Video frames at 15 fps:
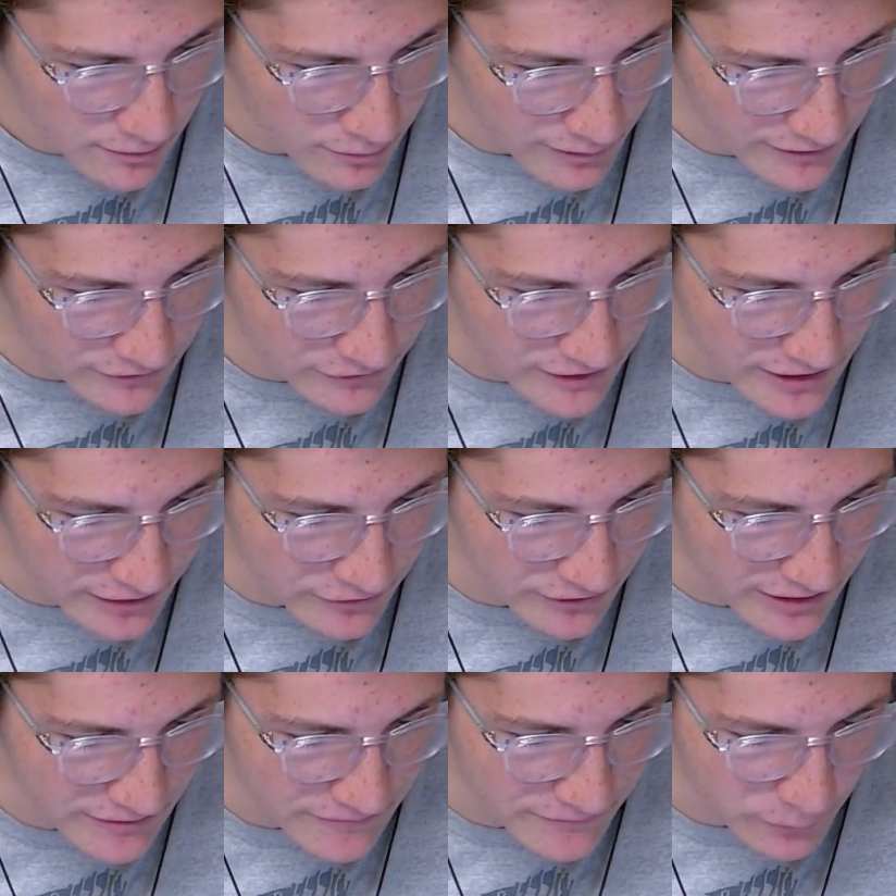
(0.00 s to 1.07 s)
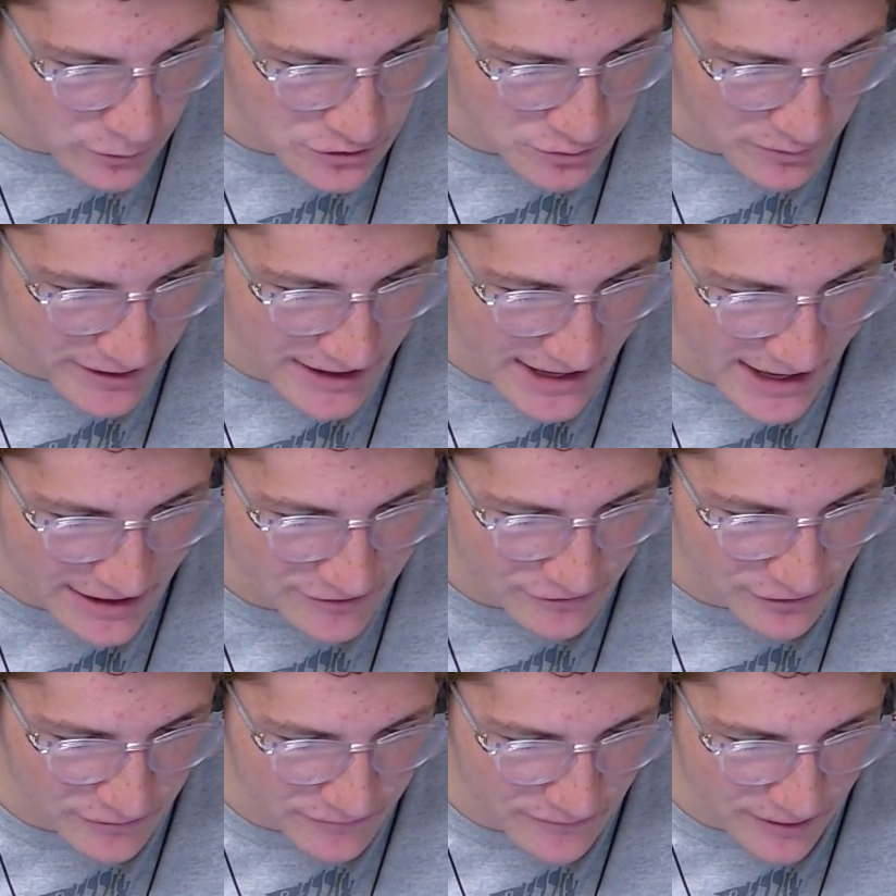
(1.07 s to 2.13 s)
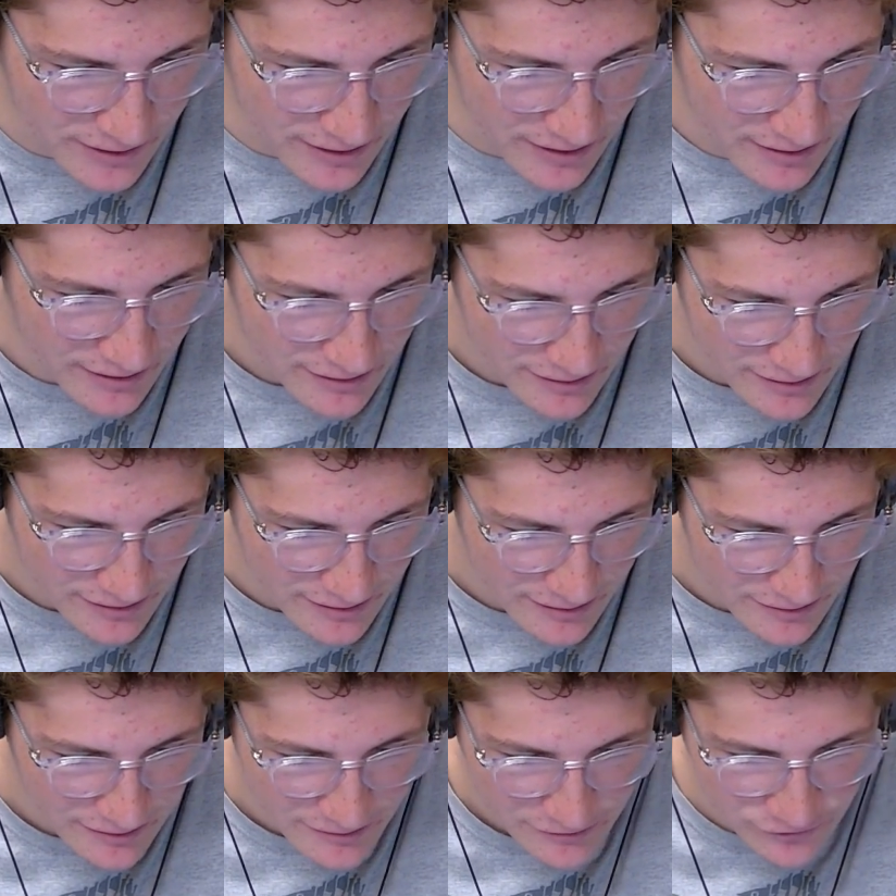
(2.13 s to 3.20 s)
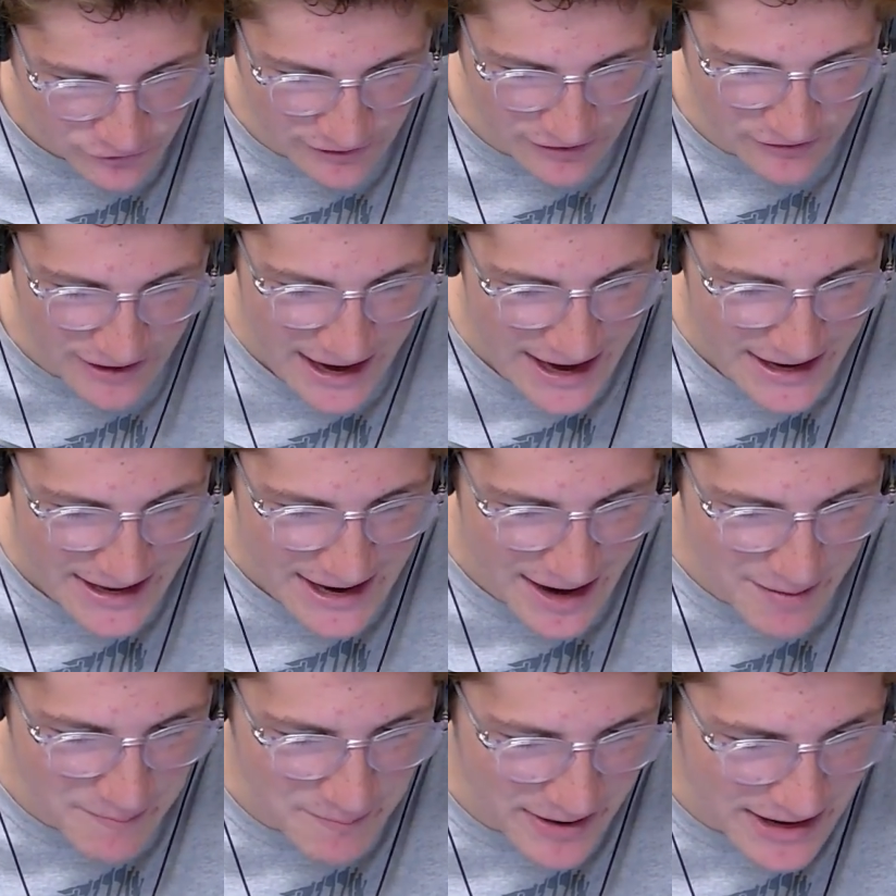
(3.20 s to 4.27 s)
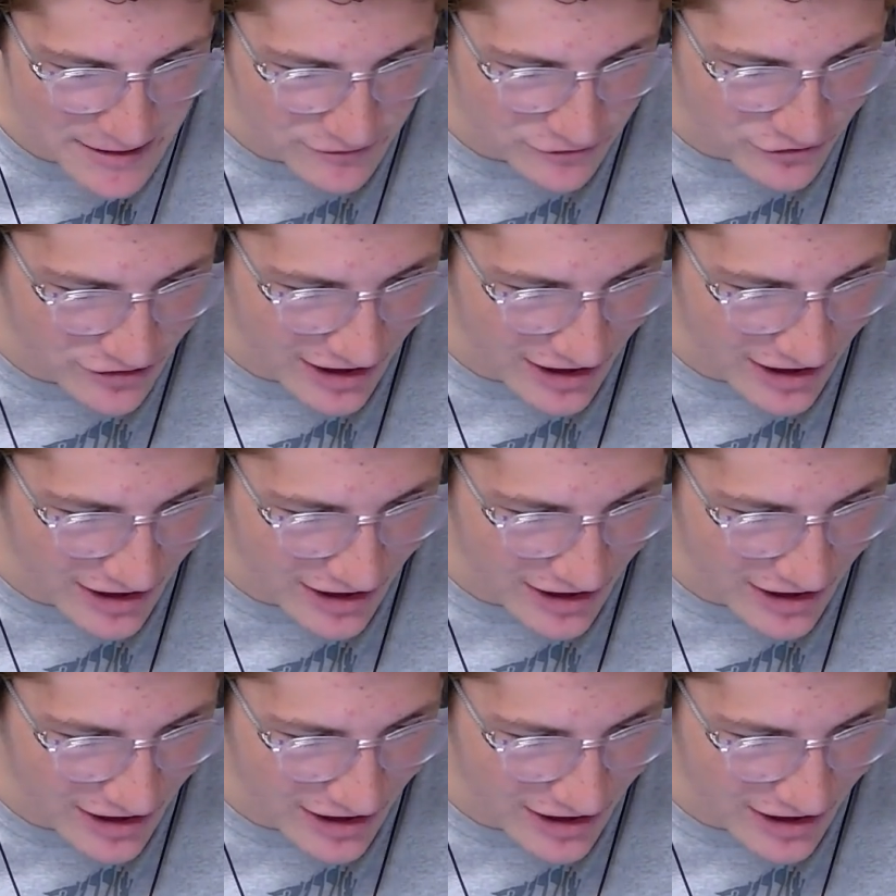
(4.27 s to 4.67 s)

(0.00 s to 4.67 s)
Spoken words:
Corey Seager's hitting .429 so far. .680 on base.